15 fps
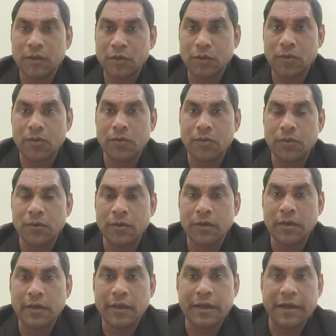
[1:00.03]
You
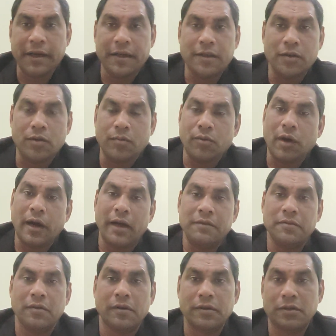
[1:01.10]
create your
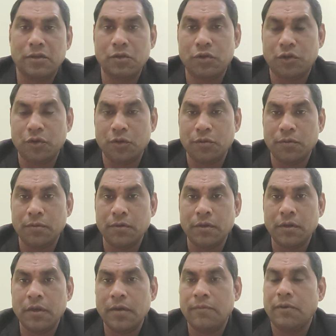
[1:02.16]
voice on YouTube
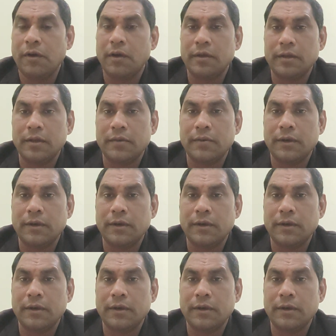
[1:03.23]
for the